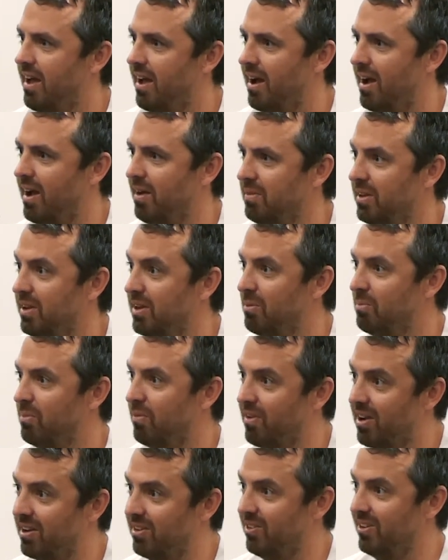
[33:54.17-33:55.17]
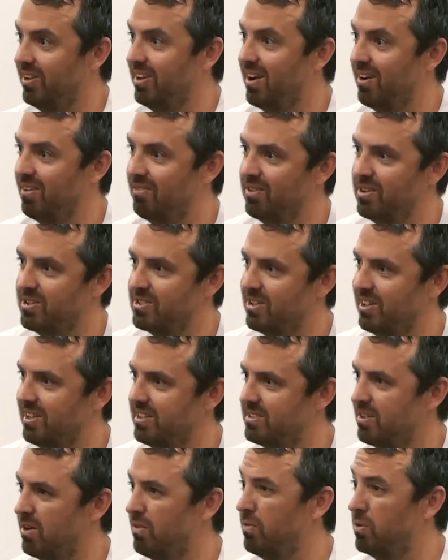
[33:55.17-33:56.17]
that you could provide to a young version of
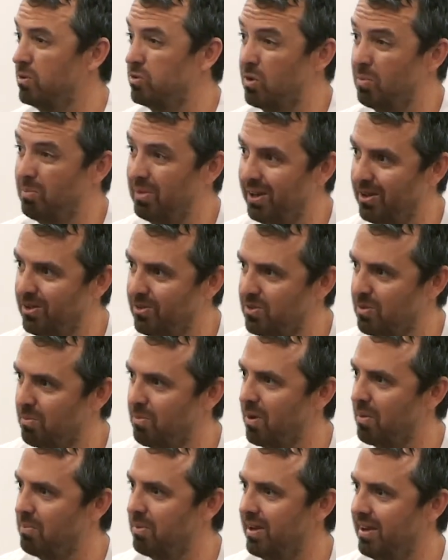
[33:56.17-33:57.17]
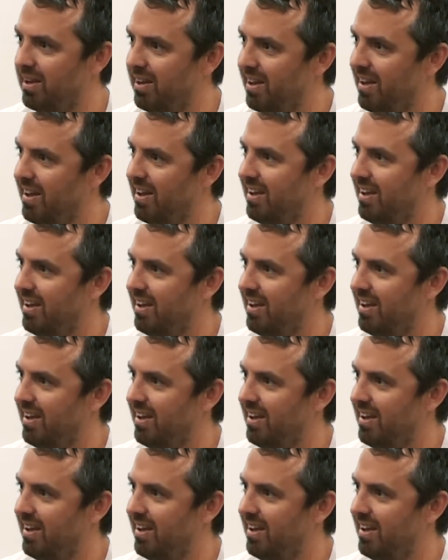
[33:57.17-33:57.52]
yourself or somebody else that might be